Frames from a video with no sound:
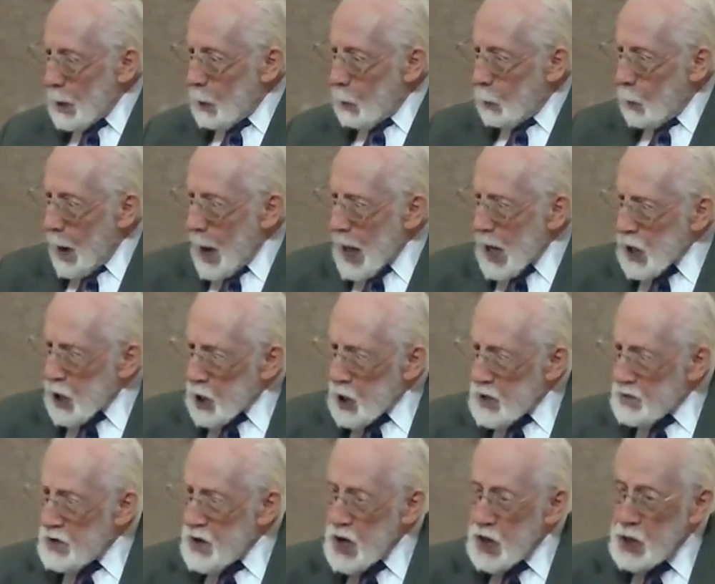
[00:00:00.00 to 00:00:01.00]
While
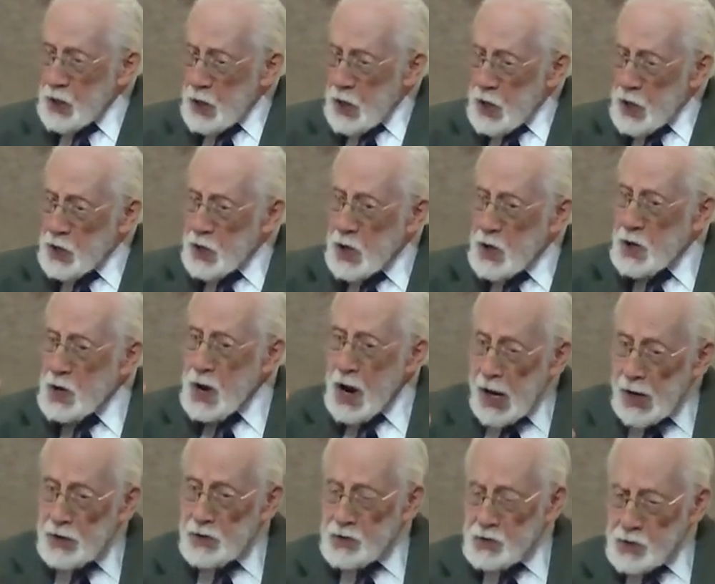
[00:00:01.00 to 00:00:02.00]
living in a
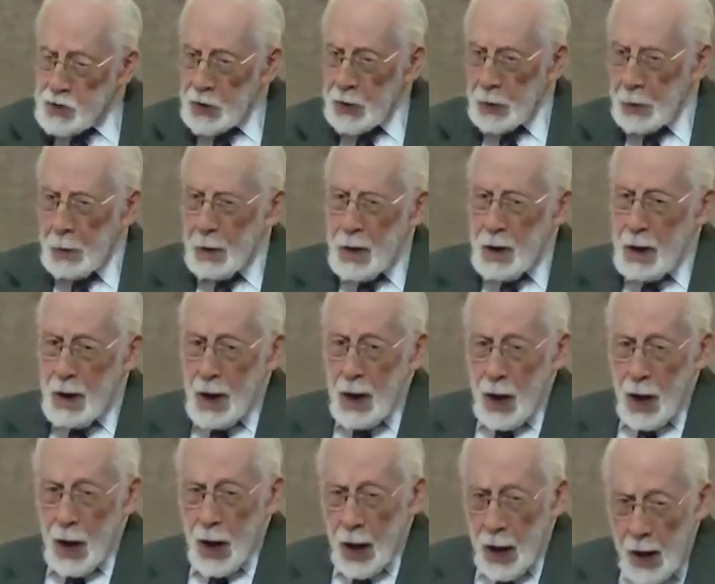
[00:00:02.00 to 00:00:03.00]
nation
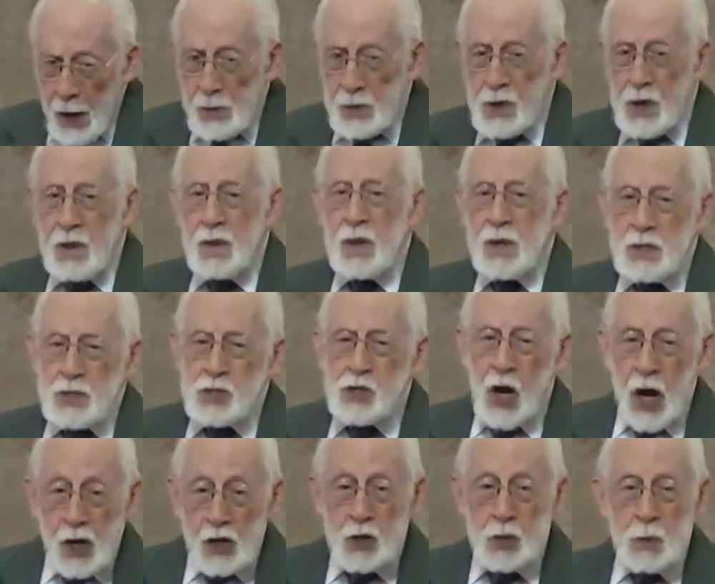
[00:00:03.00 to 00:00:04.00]
under the
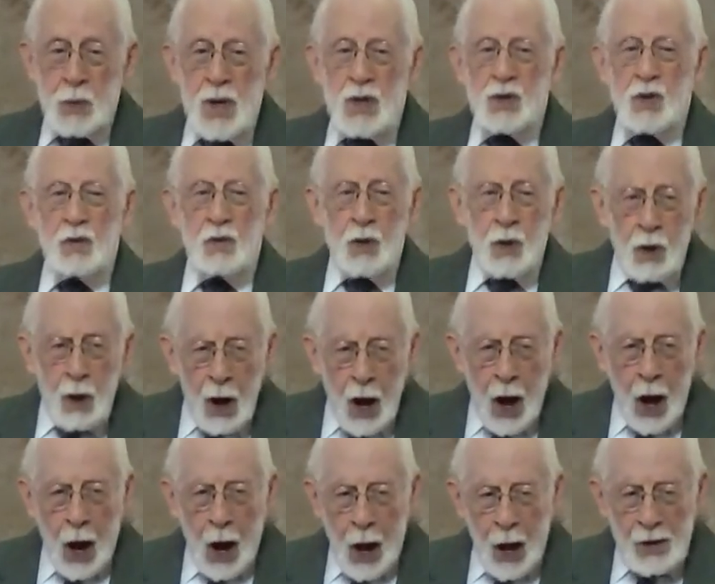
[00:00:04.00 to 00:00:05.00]
judgment of
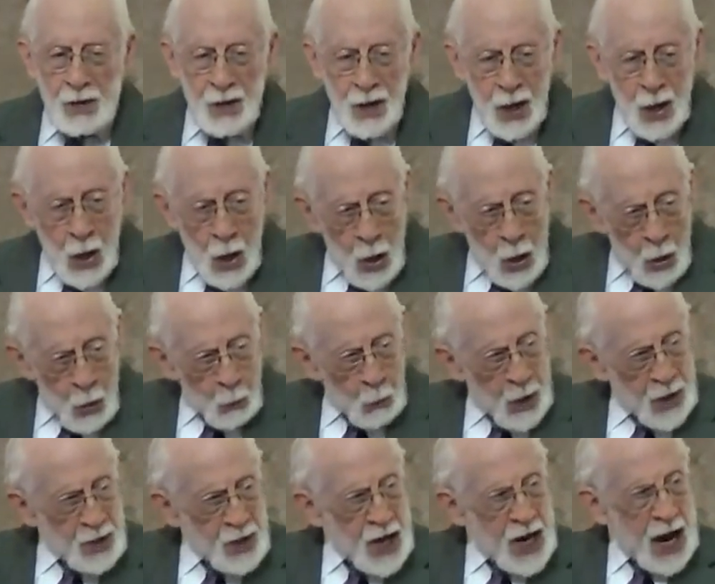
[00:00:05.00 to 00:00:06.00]
God
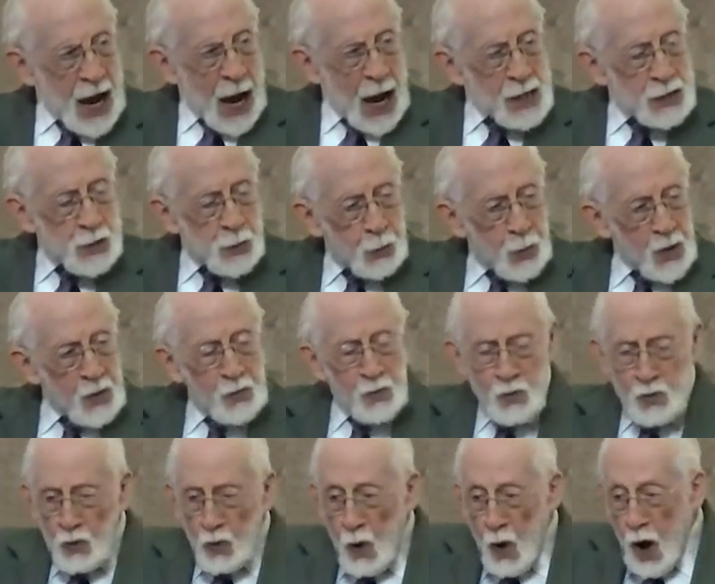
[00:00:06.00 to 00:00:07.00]
when he has
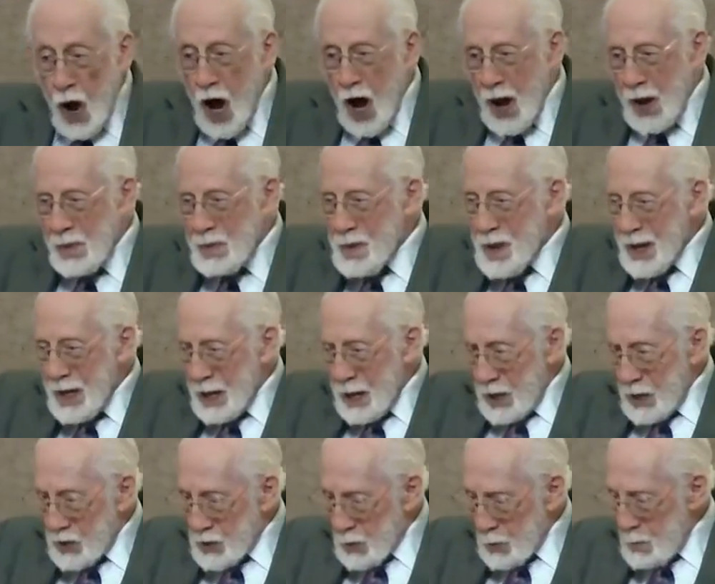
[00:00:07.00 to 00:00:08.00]
withdrawn
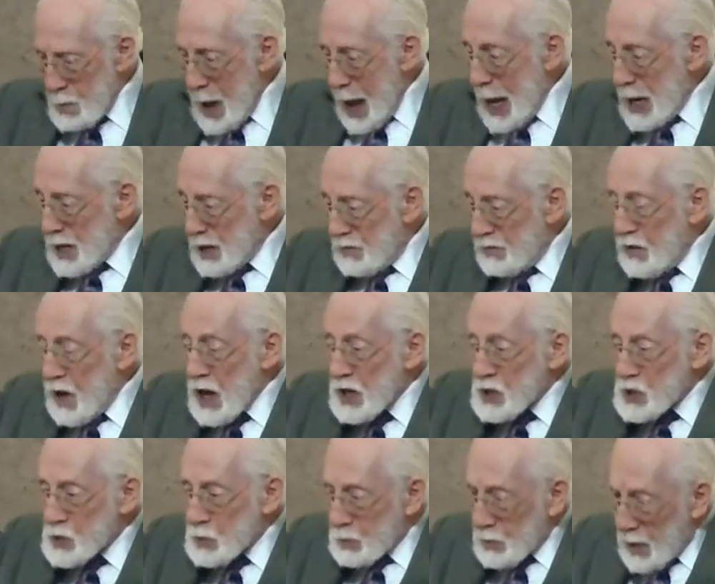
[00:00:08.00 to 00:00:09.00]
his
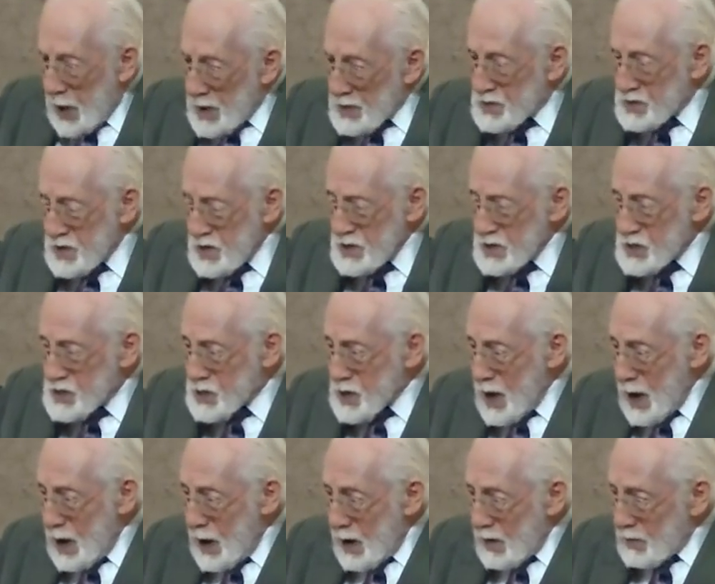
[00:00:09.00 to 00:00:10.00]
manifest presence
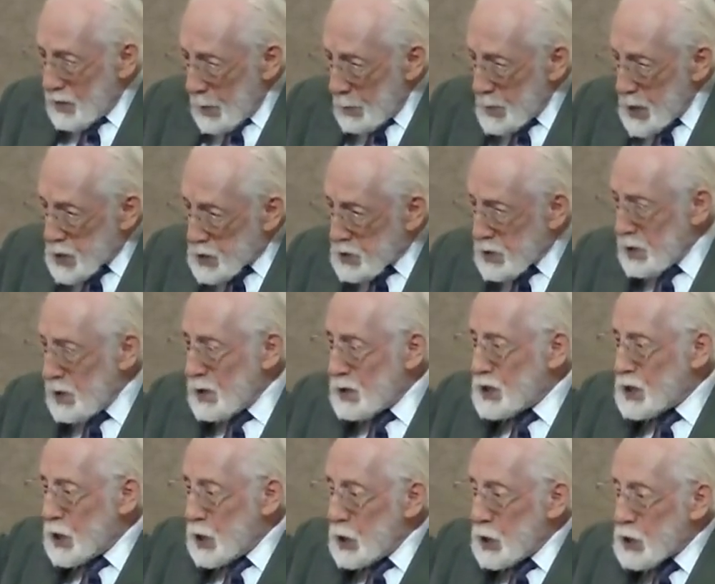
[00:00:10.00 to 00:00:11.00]
from the
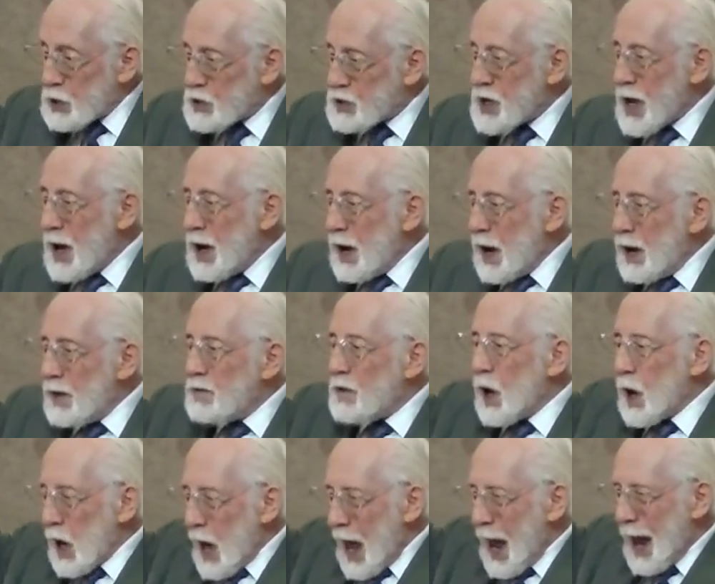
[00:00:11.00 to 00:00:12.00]
churches of
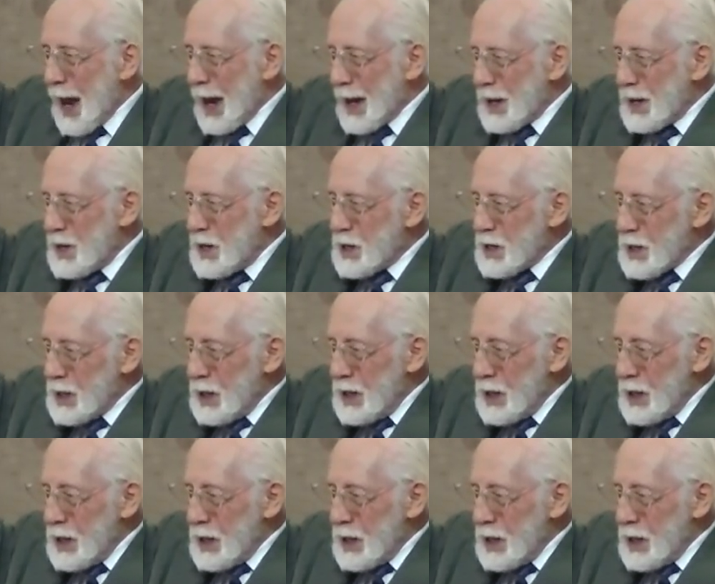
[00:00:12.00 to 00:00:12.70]
the land.